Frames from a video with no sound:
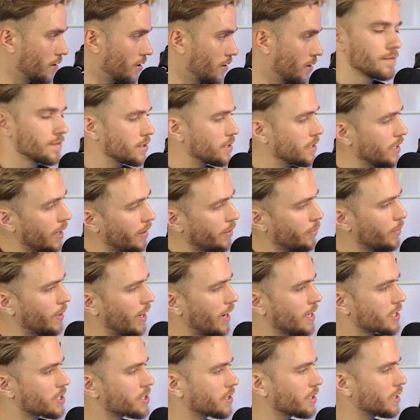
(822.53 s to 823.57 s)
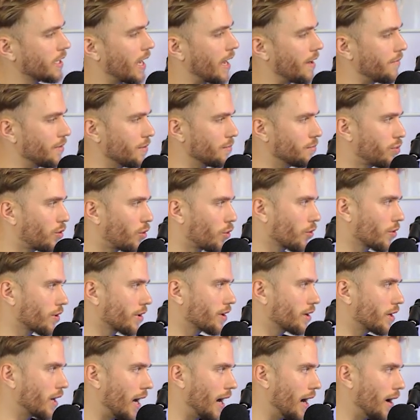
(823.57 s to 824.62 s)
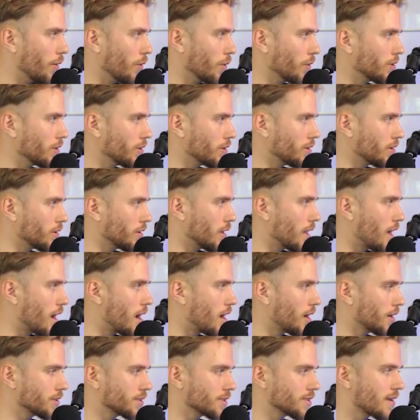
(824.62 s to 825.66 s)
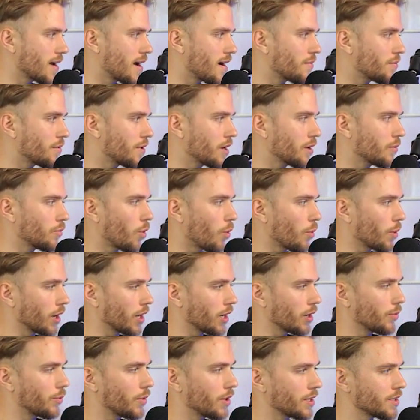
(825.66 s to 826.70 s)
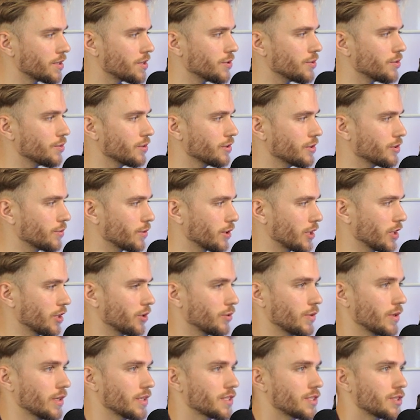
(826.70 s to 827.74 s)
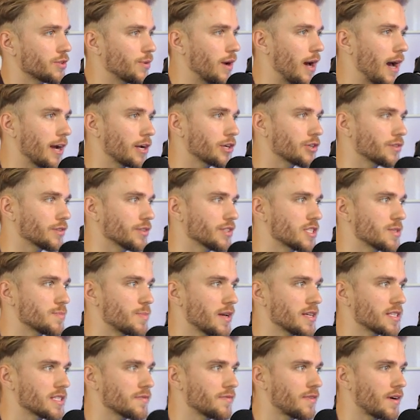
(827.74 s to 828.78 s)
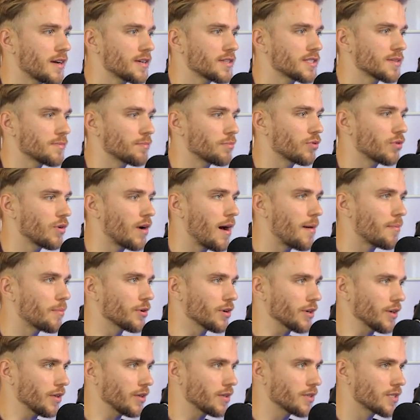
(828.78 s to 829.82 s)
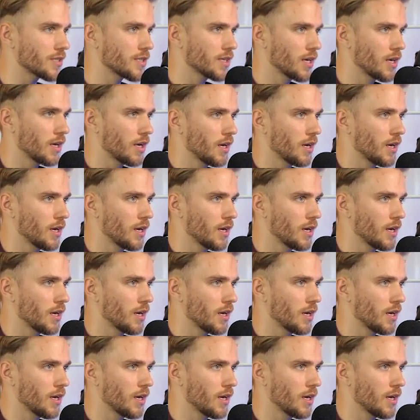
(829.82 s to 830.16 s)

So now that we actually have imported our logs library, what we're going to want to do is we're going to want to actually specify some properties.